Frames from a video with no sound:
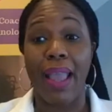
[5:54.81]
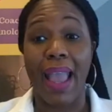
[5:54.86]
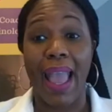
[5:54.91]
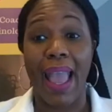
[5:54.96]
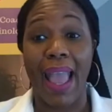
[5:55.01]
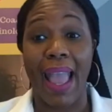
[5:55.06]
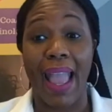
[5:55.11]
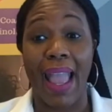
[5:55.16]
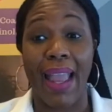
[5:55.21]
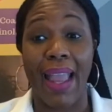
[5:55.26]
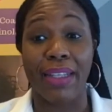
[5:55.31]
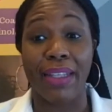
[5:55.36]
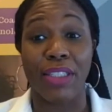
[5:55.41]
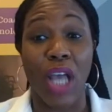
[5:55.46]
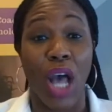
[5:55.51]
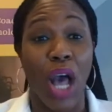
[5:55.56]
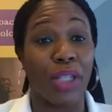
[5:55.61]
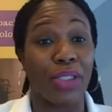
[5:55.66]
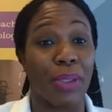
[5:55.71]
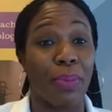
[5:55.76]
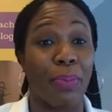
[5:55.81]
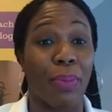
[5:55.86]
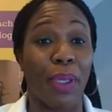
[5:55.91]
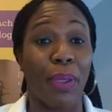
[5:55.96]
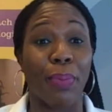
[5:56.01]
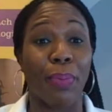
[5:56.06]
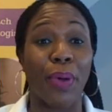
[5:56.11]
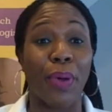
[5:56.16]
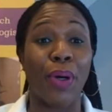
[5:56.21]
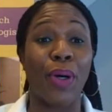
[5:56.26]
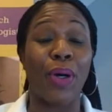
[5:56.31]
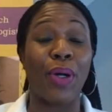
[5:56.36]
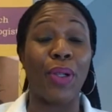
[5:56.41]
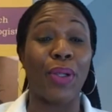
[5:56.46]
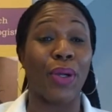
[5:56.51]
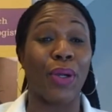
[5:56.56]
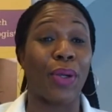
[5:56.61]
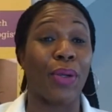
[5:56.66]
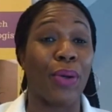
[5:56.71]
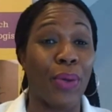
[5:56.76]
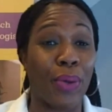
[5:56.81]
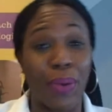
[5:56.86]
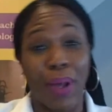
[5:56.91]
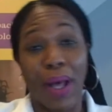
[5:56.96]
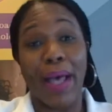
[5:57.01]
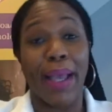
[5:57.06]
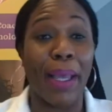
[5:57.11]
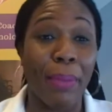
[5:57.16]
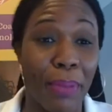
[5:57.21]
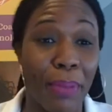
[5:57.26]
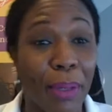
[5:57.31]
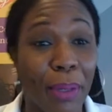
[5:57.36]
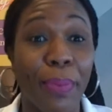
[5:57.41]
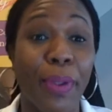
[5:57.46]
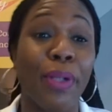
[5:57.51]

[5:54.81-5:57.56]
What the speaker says: and talk to people or go hug up people.